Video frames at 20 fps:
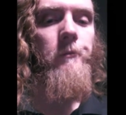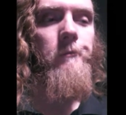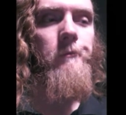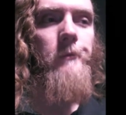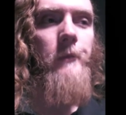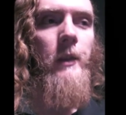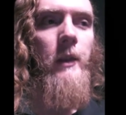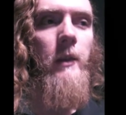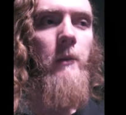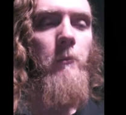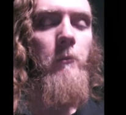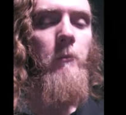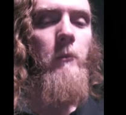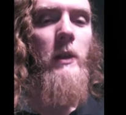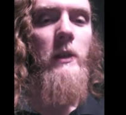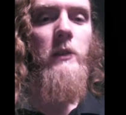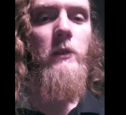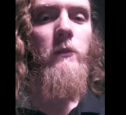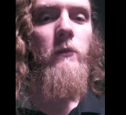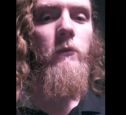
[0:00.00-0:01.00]

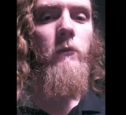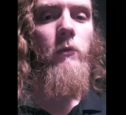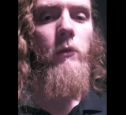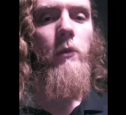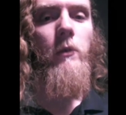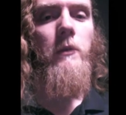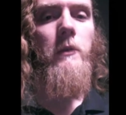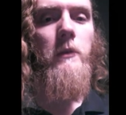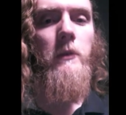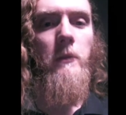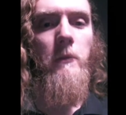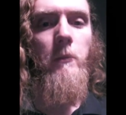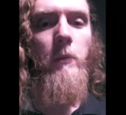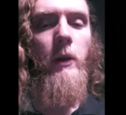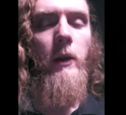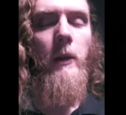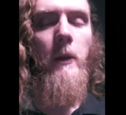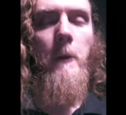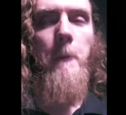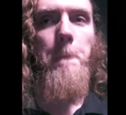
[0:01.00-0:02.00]
mistruths, but
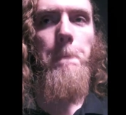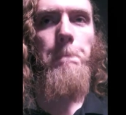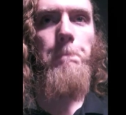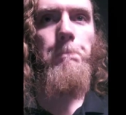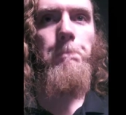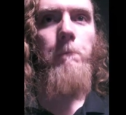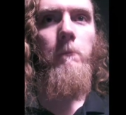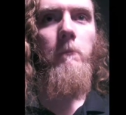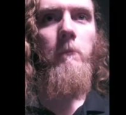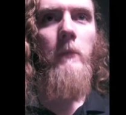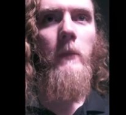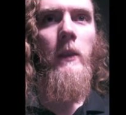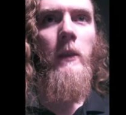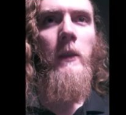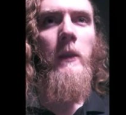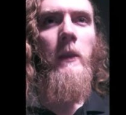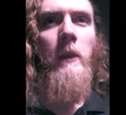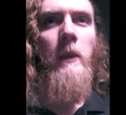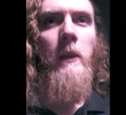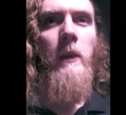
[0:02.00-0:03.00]

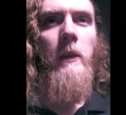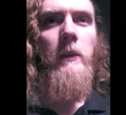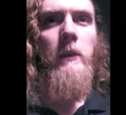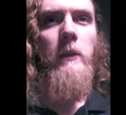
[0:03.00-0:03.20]
yeah,